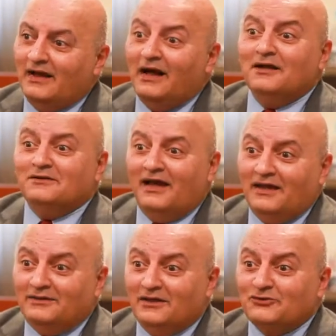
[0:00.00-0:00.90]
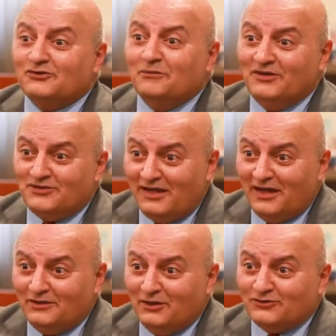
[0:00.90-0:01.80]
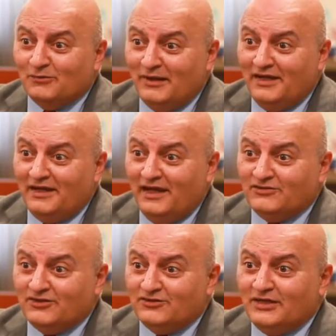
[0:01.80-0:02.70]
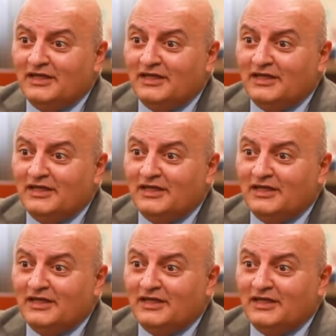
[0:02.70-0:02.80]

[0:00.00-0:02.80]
undiagnosed or misdiagnosed in many cases,